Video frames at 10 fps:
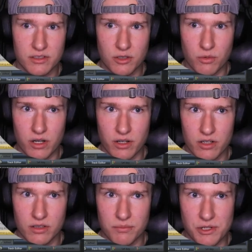Quad
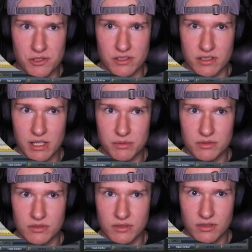R, make sure that's enabled,
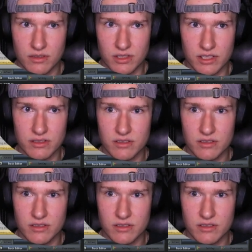click it,